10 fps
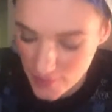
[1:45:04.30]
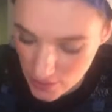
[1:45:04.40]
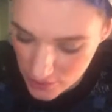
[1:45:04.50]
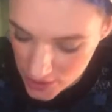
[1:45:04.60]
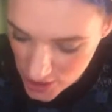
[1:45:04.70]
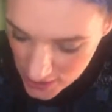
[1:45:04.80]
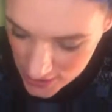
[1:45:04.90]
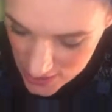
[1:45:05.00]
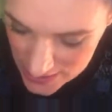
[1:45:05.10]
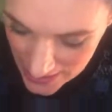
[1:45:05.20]
gonna really gently
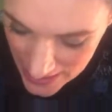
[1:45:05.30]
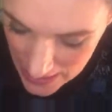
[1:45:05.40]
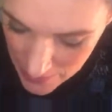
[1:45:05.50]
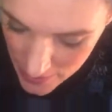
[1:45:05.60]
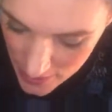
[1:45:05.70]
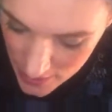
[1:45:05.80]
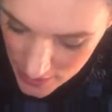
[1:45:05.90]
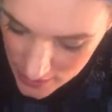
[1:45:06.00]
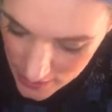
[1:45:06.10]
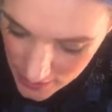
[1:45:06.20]
just tap
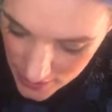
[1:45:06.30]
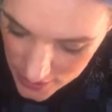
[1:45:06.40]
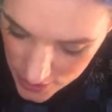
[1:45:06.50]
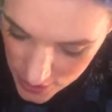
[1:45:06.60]
the glitter